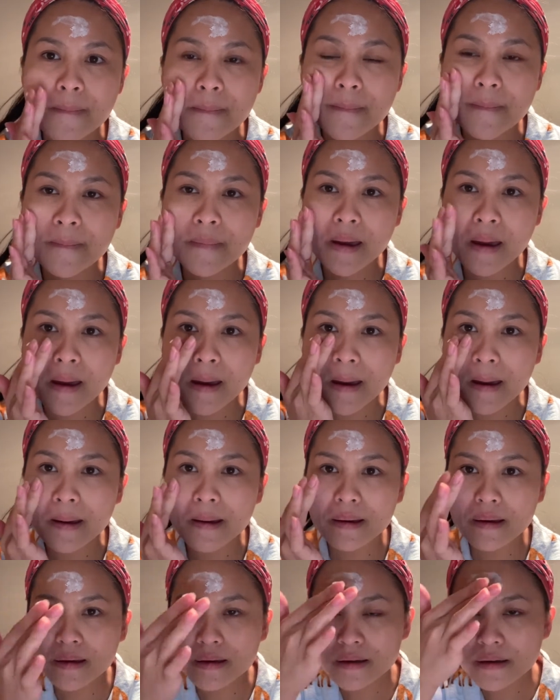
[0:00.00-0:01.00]

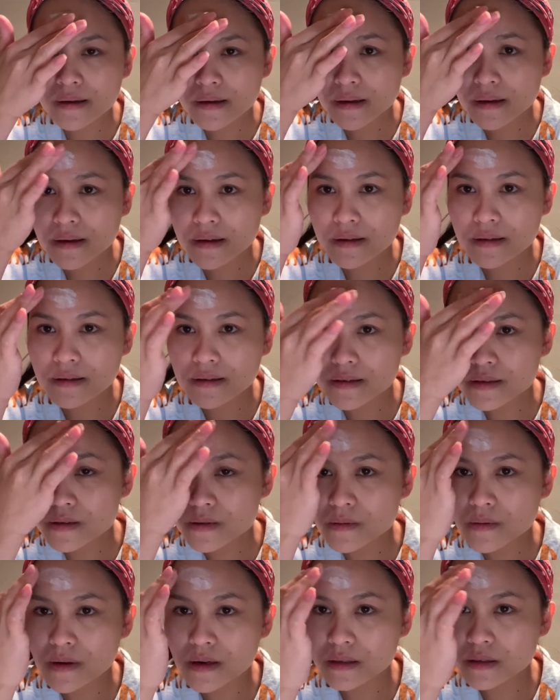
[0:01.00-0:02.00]
Okay, and this
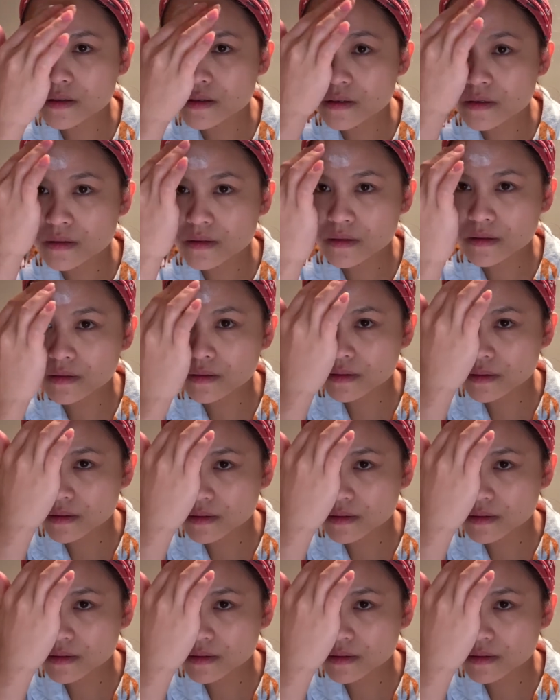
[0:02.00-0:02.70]
one too.